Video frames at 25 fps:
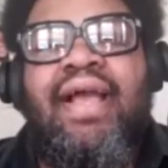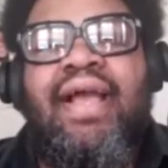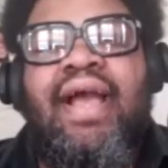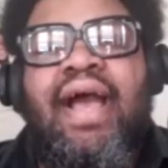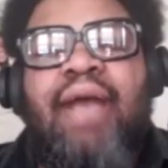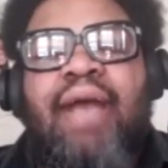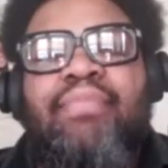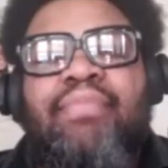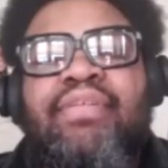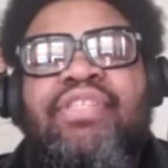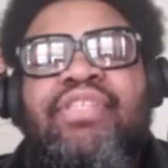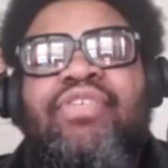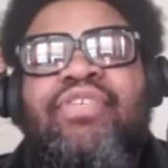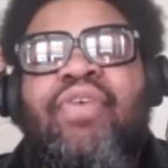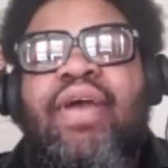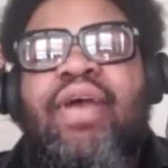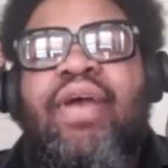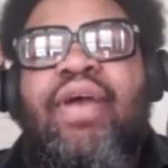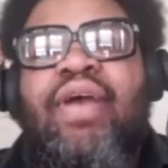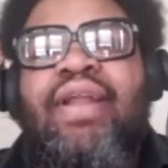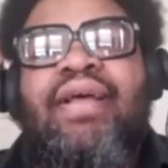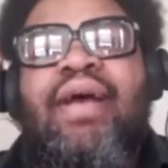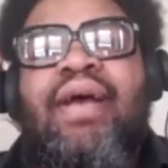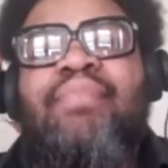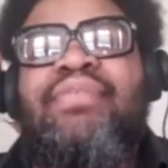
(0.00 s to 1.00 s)
I'm just trying
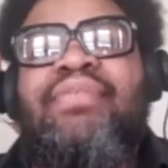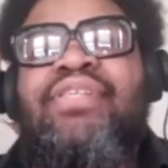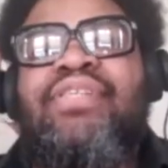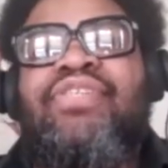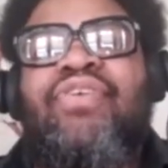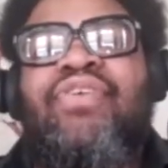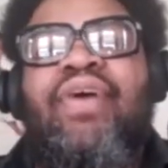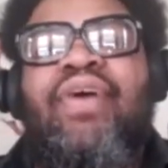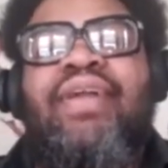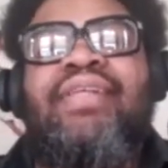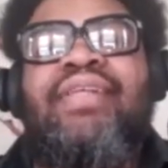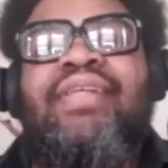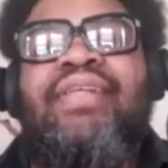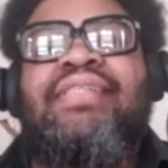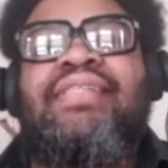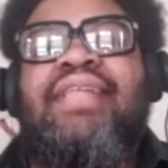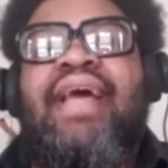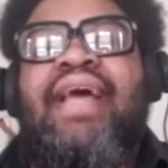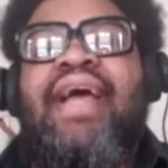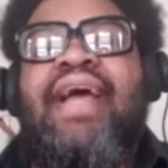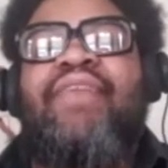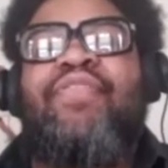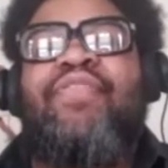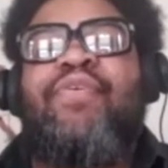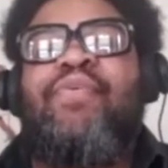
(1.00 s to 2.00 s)
to I'm just trying to
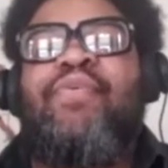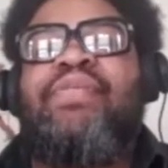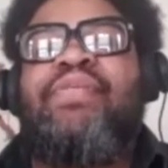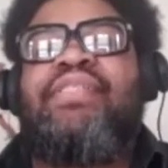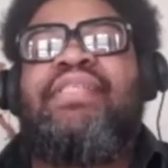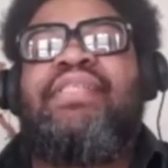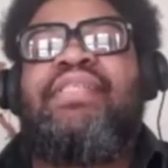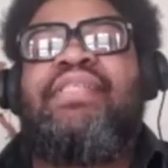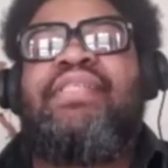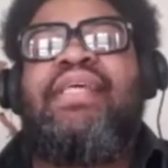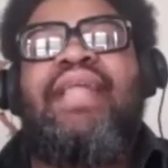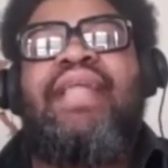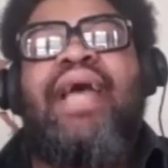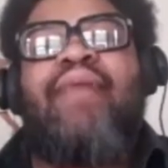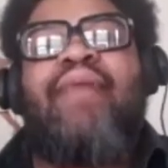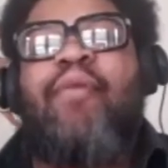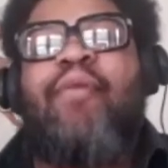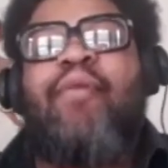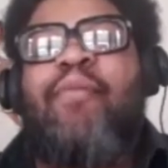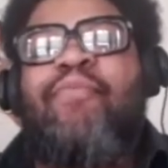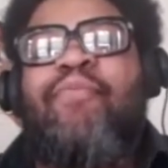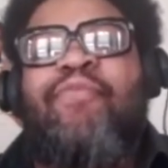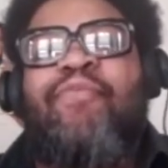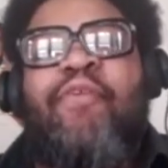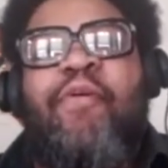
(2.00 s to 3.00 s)
slide through and sit in that
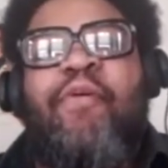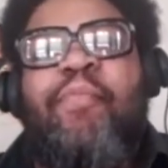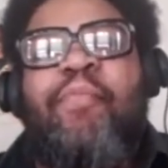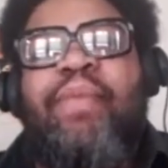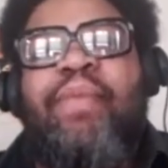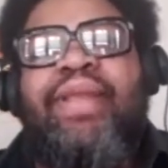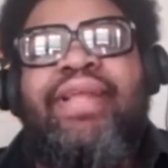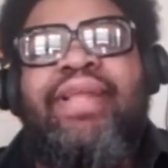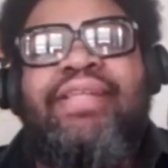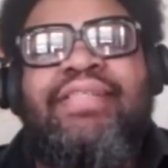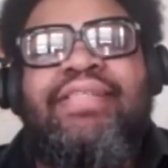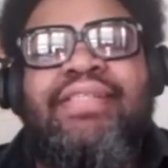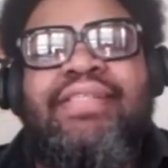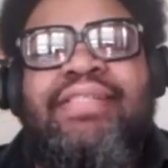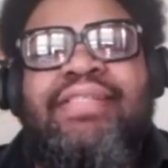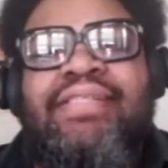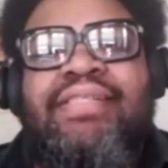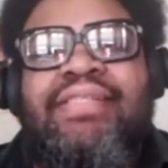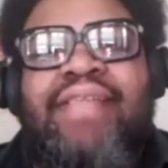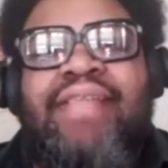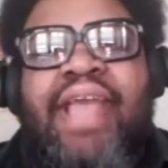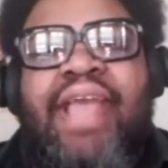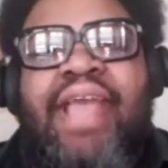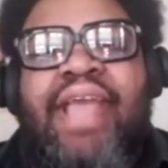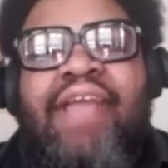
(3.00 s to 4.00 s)
room for a minute and just
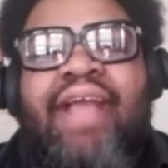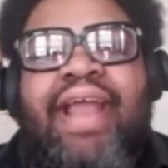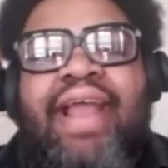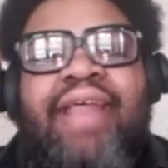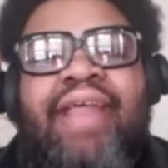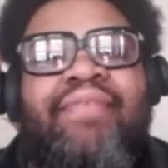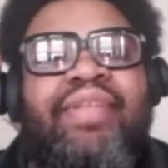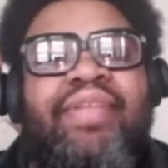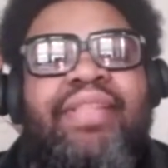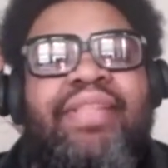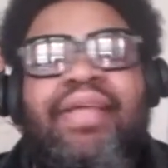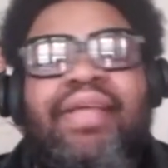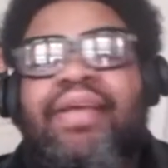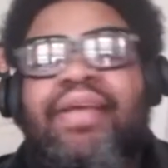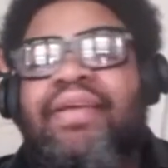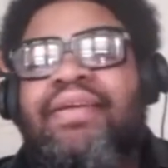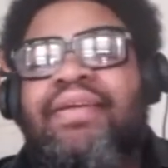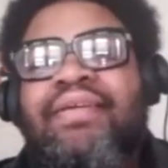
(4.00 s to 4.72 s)
stare at everything.